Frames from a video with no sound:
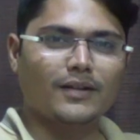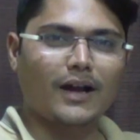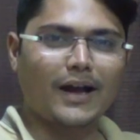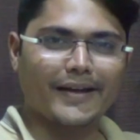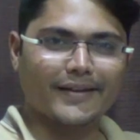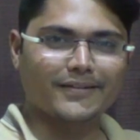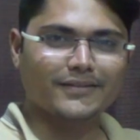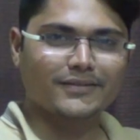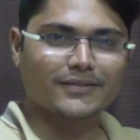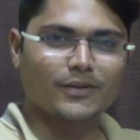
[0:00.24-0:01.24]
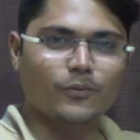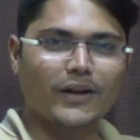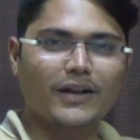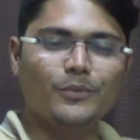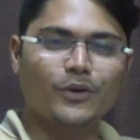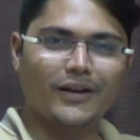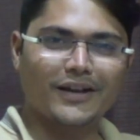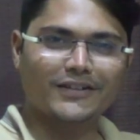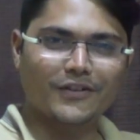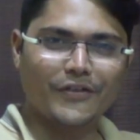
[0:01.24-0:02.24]
Hi, welcome to
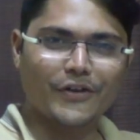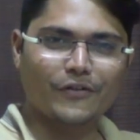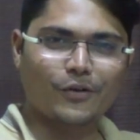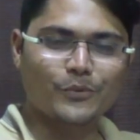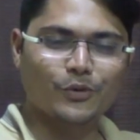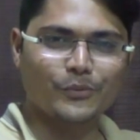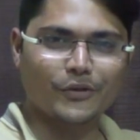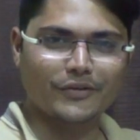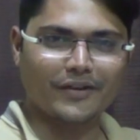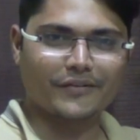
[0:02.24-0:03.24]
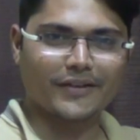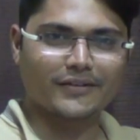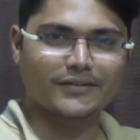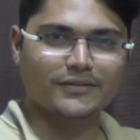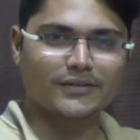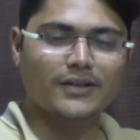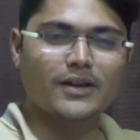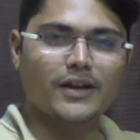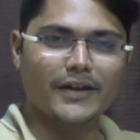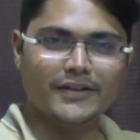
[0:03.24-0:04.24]
another video from Zoom Your Traffic.
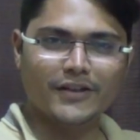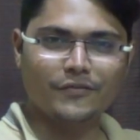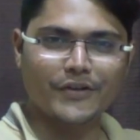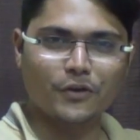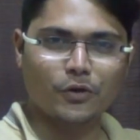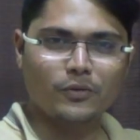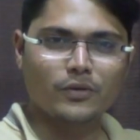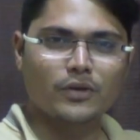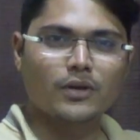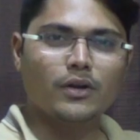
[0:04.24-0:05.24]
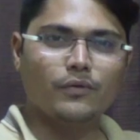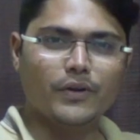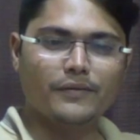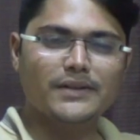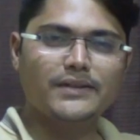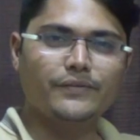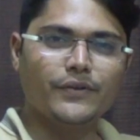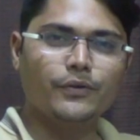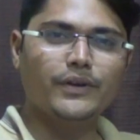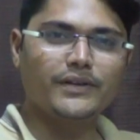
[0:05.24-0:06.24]
In this video, we will see
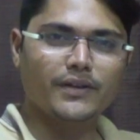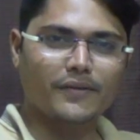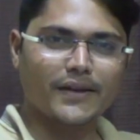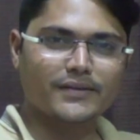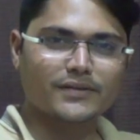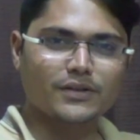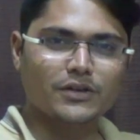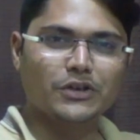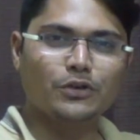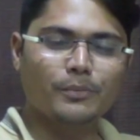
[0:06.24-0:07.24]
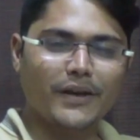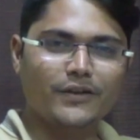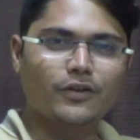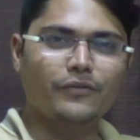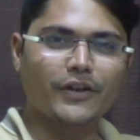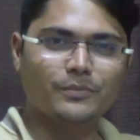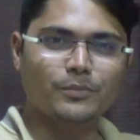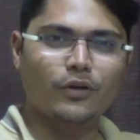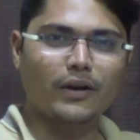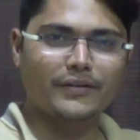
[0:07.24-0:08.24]
few easy ways to make your
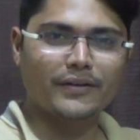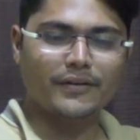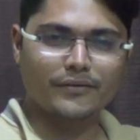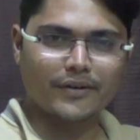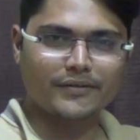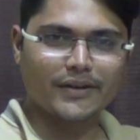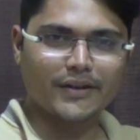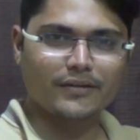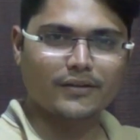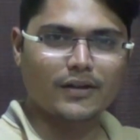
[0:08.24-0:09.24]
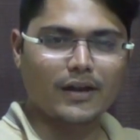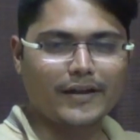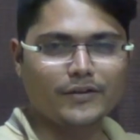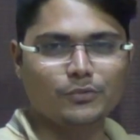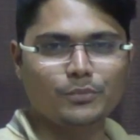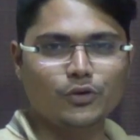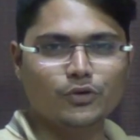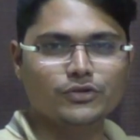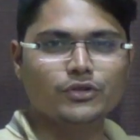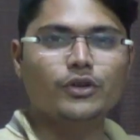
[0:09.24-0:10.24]
Facebook content interesting and to
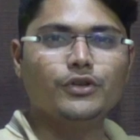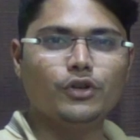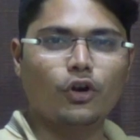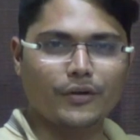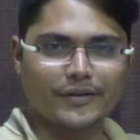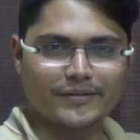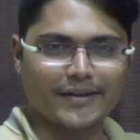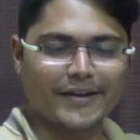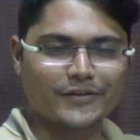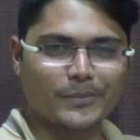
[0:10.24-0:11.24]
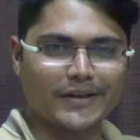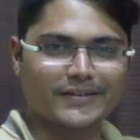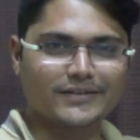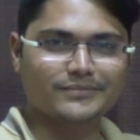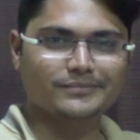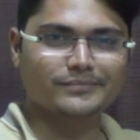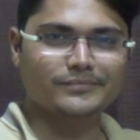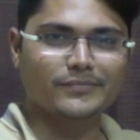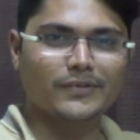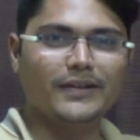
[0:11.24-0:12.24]
boost your audience engagement.
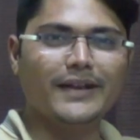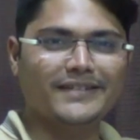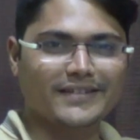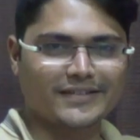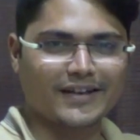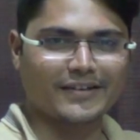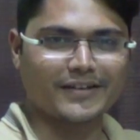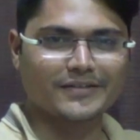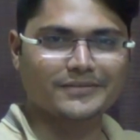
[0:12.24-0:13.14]
Let's get started.